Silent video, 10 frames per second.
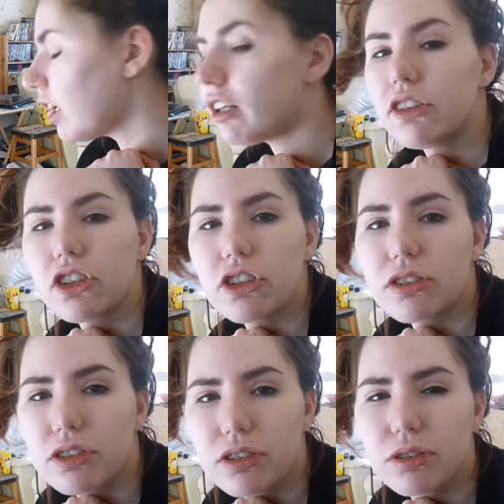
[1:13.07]
I'll introduce
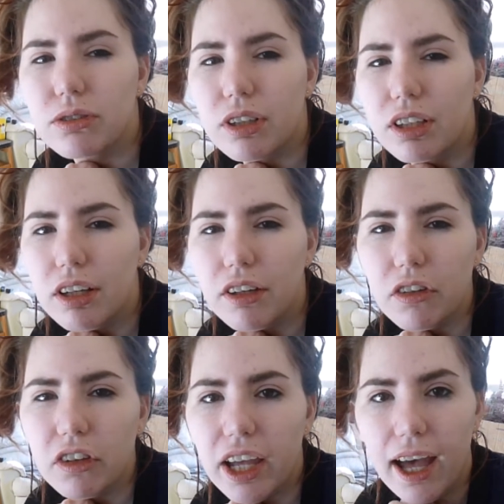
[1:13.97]
you to
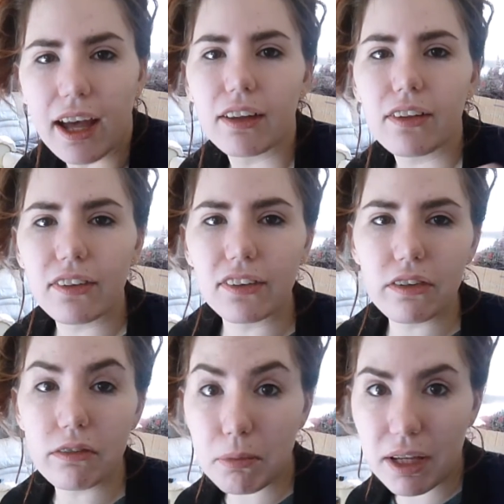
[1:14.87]
another cat. Since
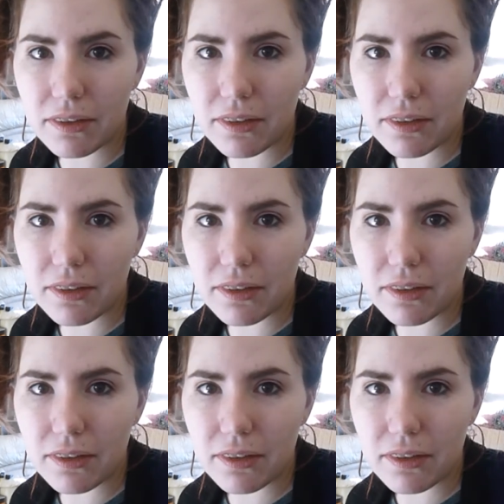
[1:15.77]
you've met